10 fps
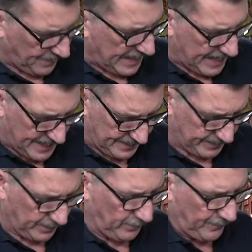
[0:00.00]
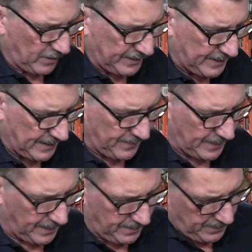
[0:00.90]
and you've got
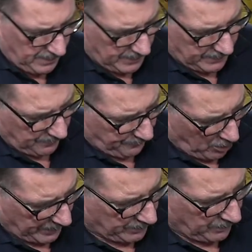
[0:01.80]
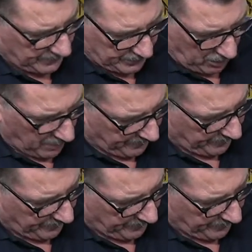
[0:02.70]
another little pocket on the top